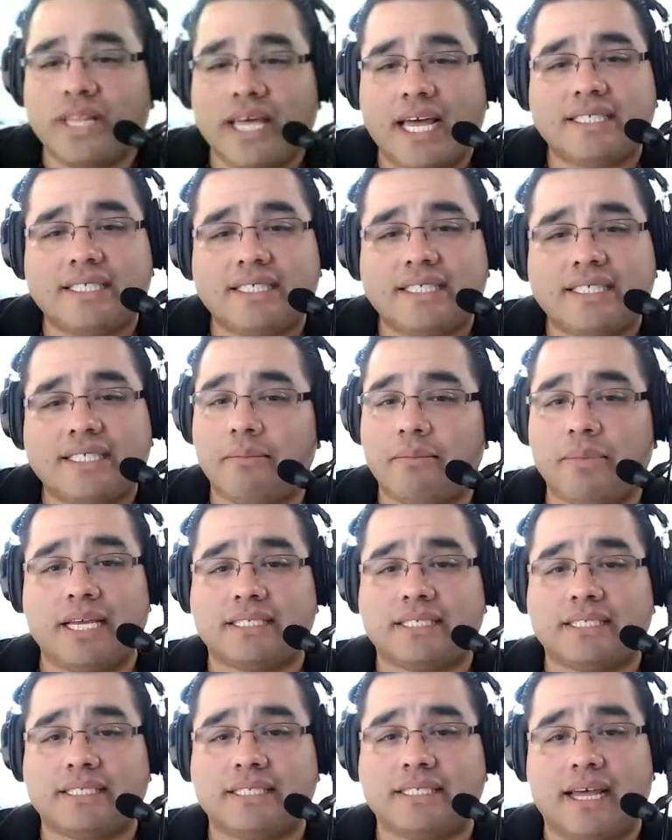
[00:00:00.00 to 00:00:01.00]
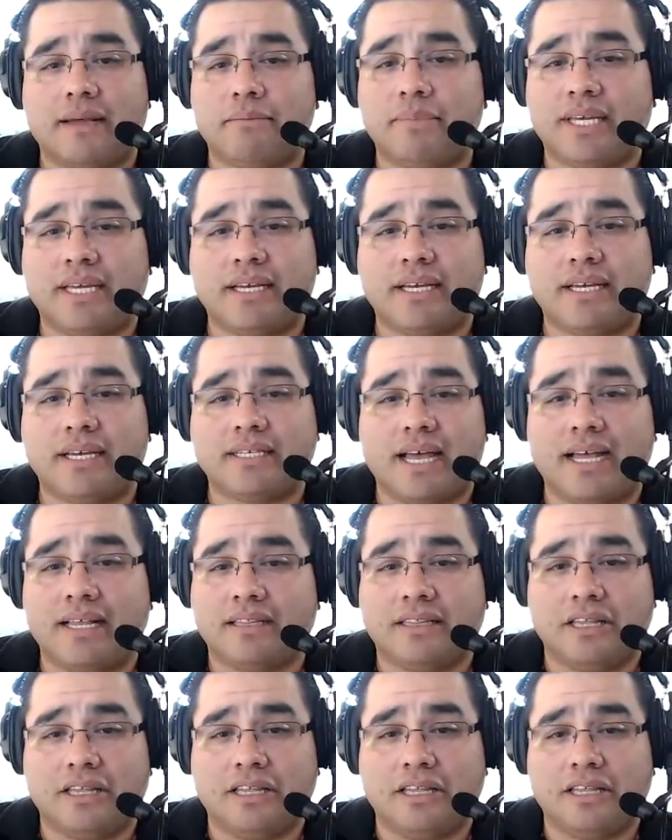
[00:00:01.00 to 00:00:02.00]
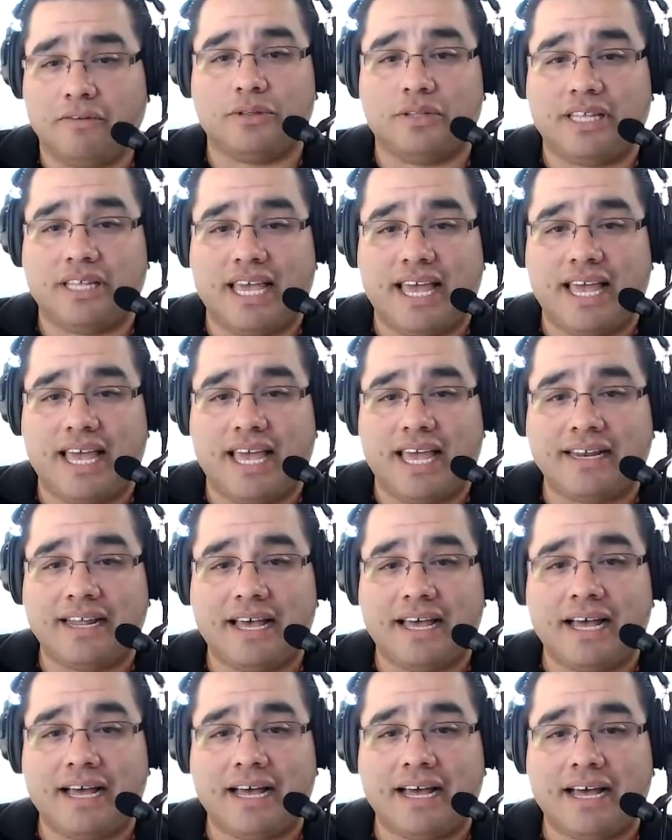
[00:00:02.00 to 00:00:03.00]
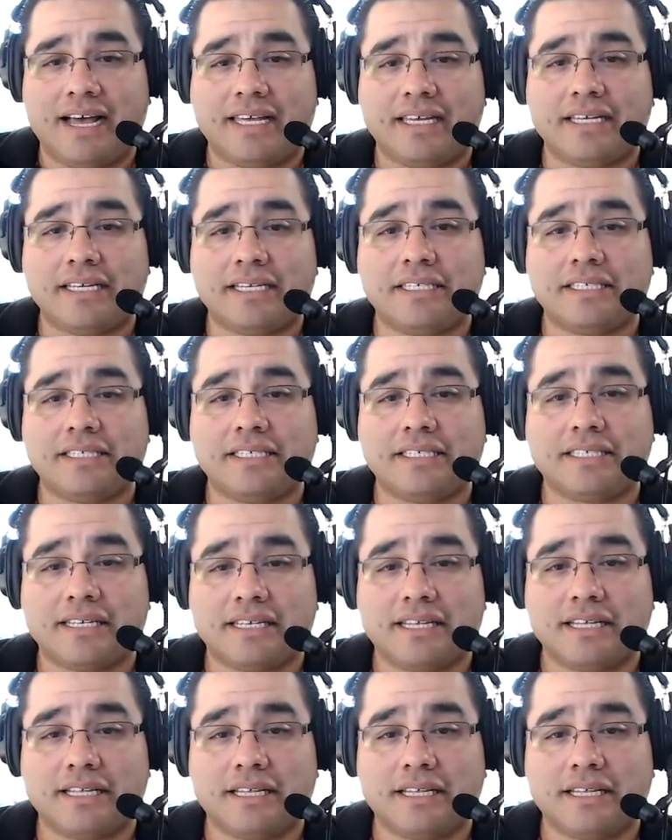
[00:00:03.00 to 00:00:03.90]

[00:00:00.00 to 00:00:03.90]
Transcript: with that said, because I love you, Leigh Ann, is